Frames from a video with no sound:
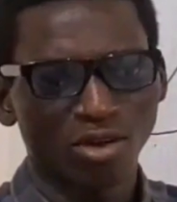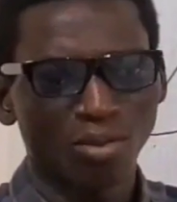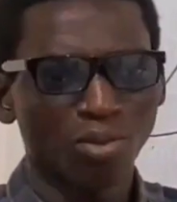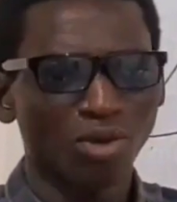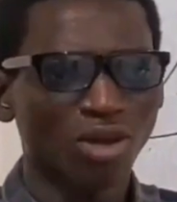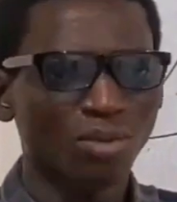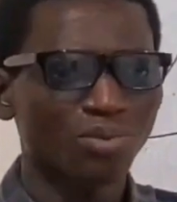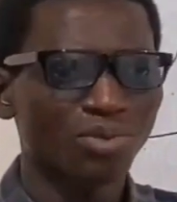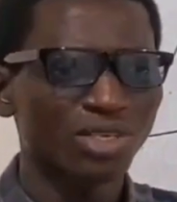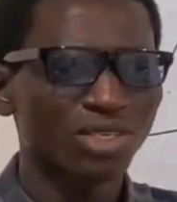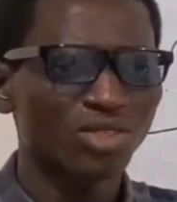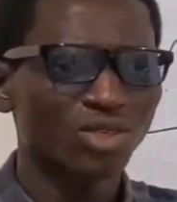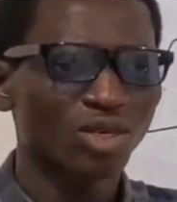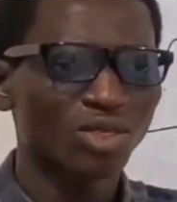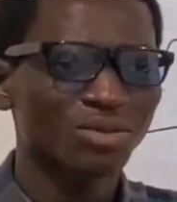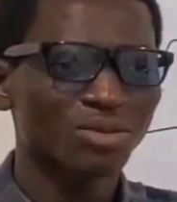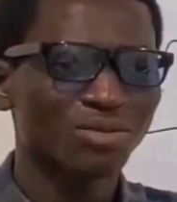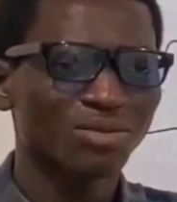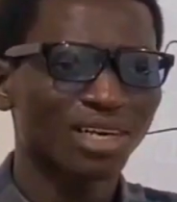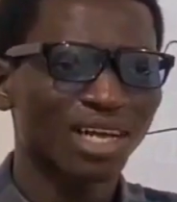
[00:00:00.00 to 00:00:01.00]
For blood
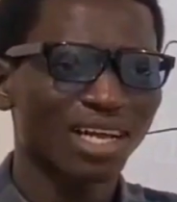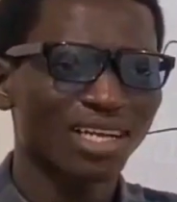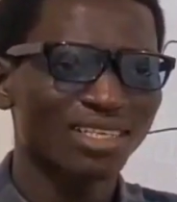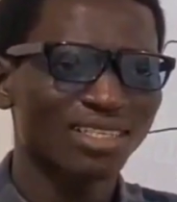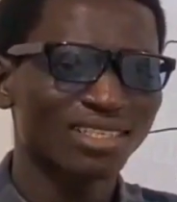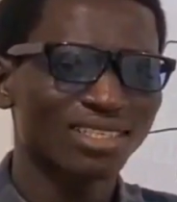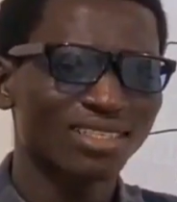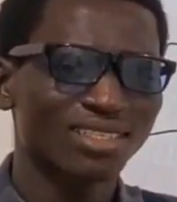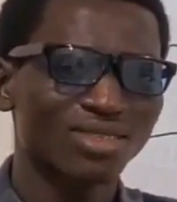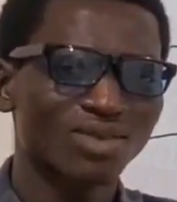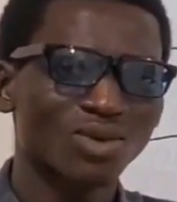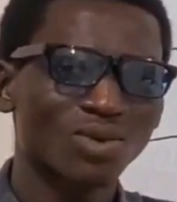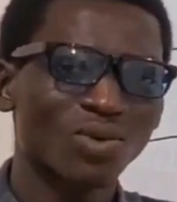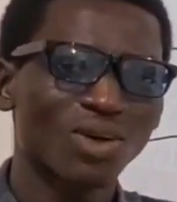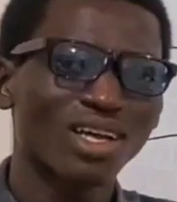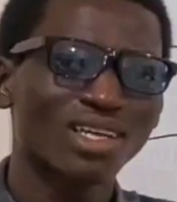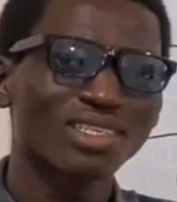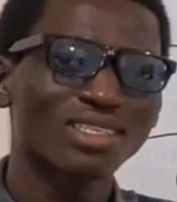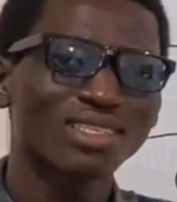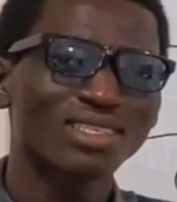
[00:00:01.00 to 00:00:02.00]
pressure to rise, it
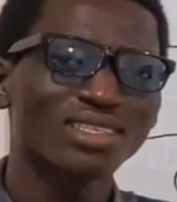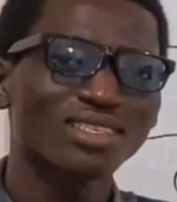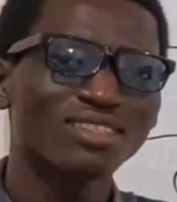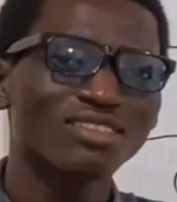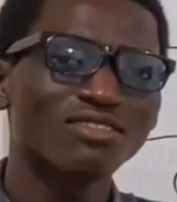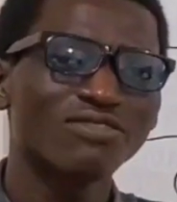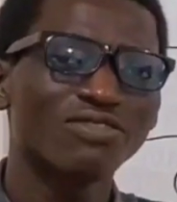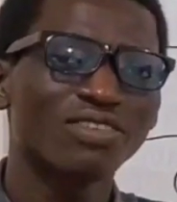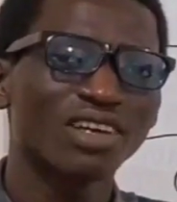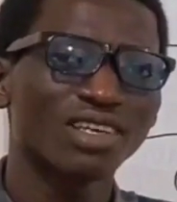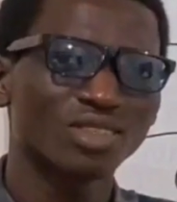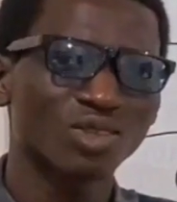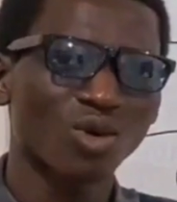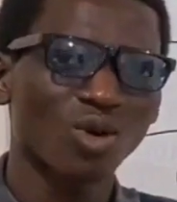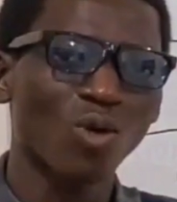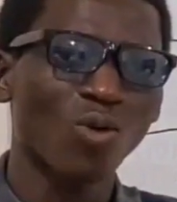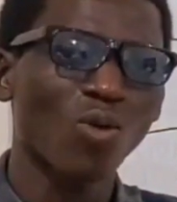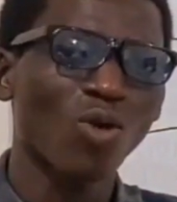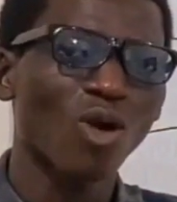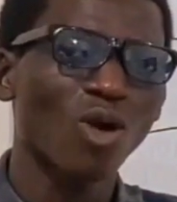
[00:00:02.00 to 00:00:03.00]
requires the
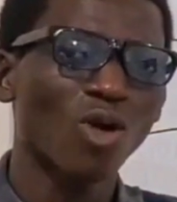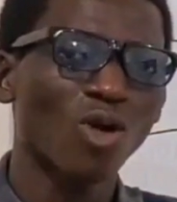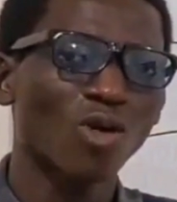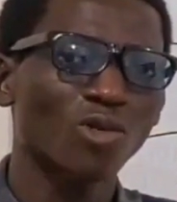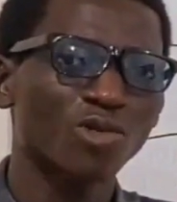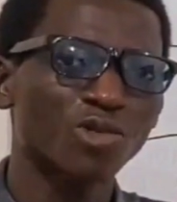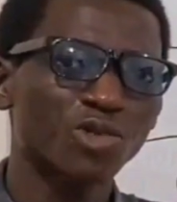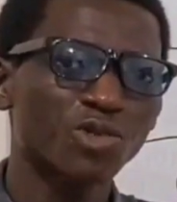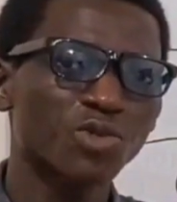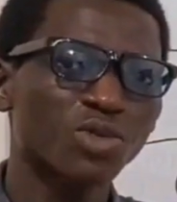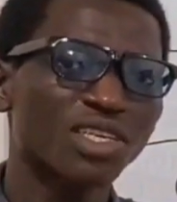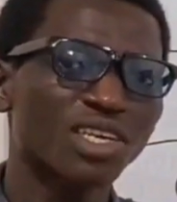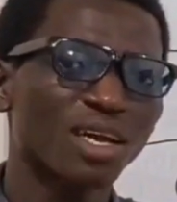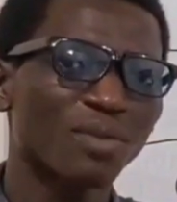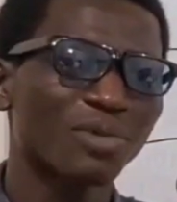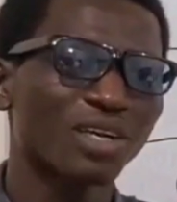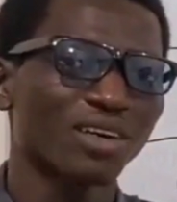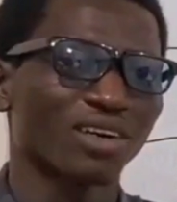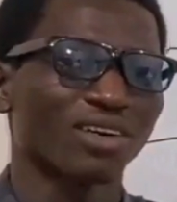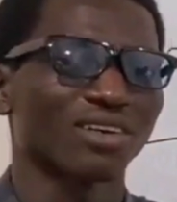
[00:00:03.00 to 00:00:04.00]
effect or work of two
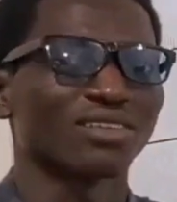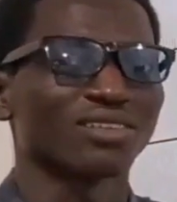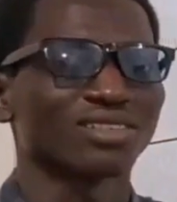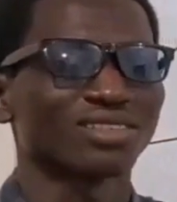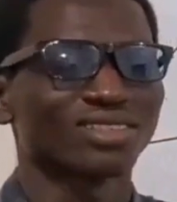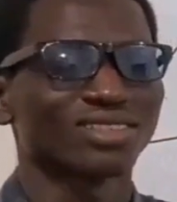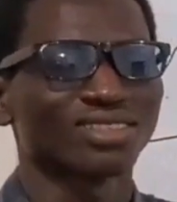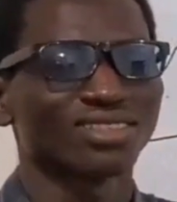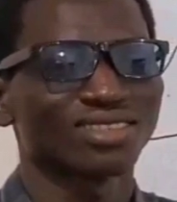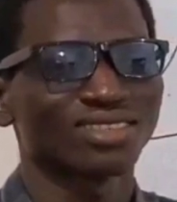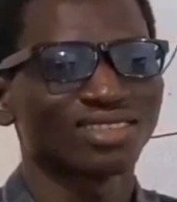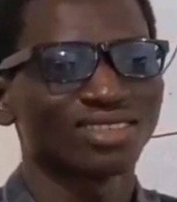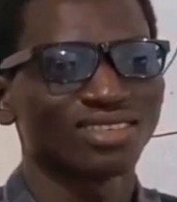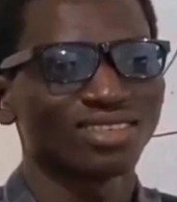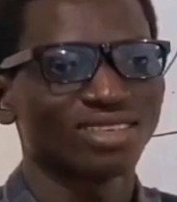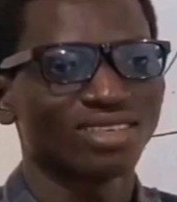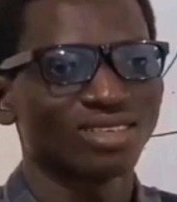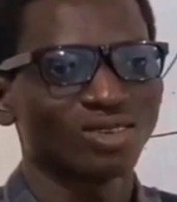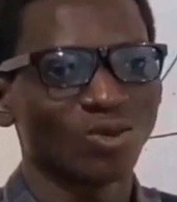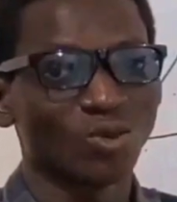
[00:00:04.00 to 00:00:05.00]
chemicals,
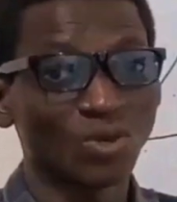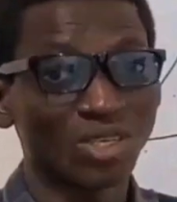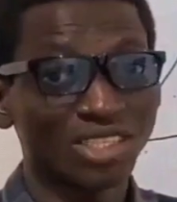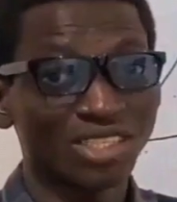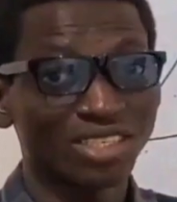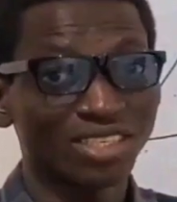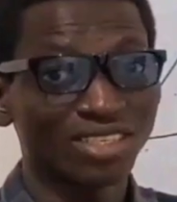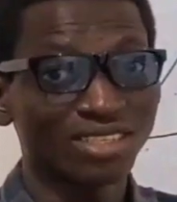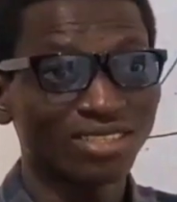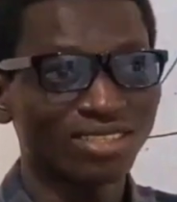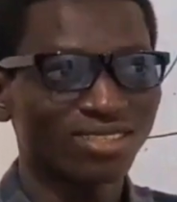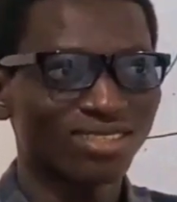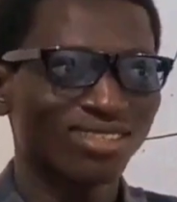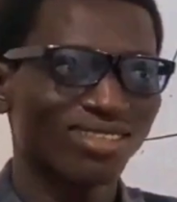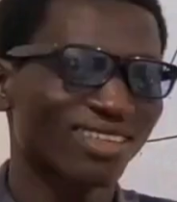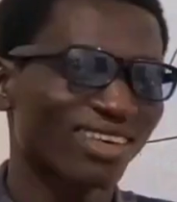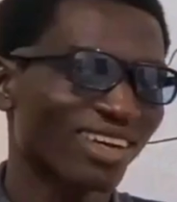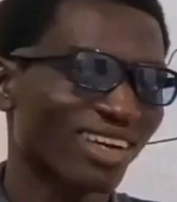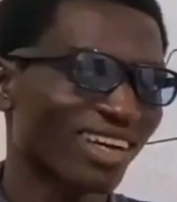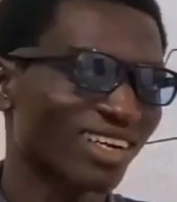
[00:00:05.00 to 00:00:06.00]
which
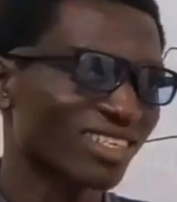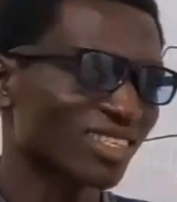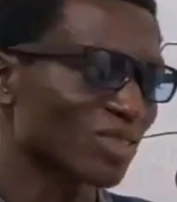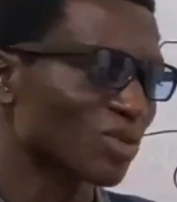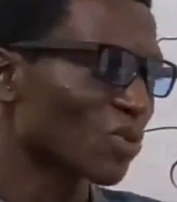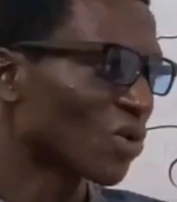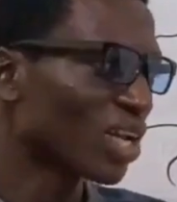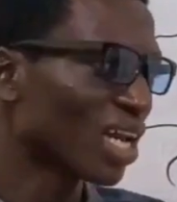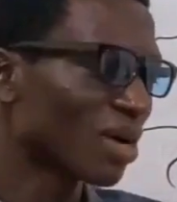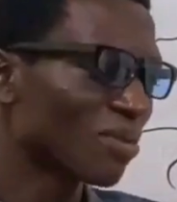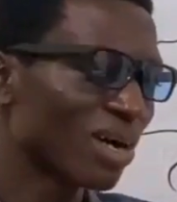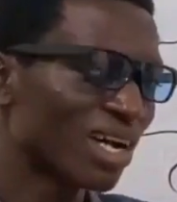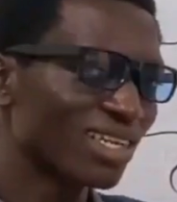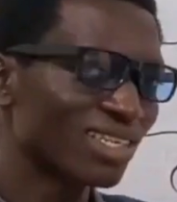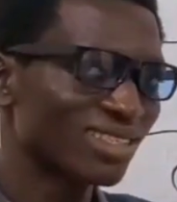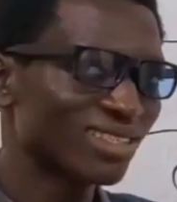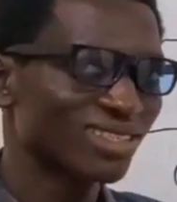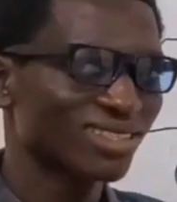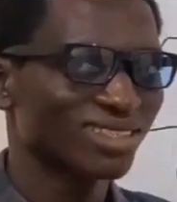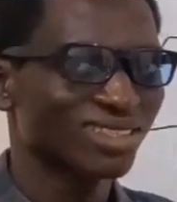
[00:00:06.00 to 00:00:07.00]
is the
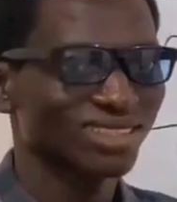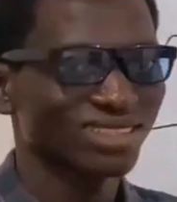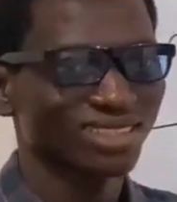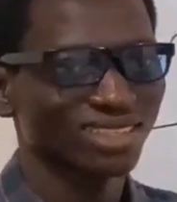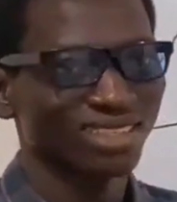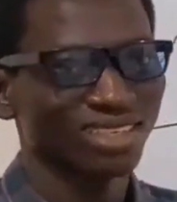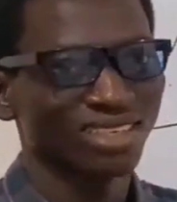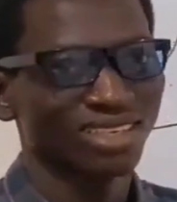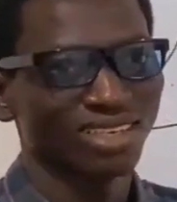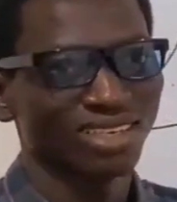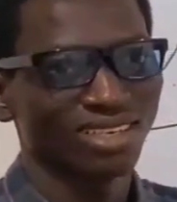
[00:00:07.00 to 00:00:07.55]
catecholamines,